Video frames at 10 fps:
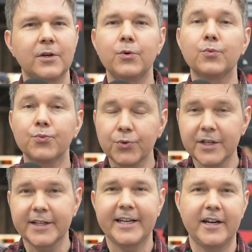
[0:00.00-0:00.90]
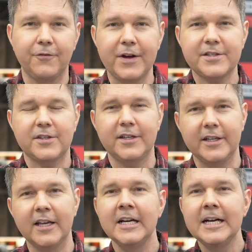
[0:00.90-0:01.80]
that we really get invested
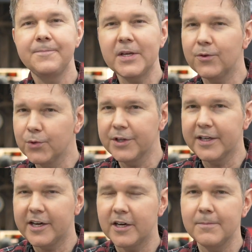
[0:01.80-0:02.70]
in and really care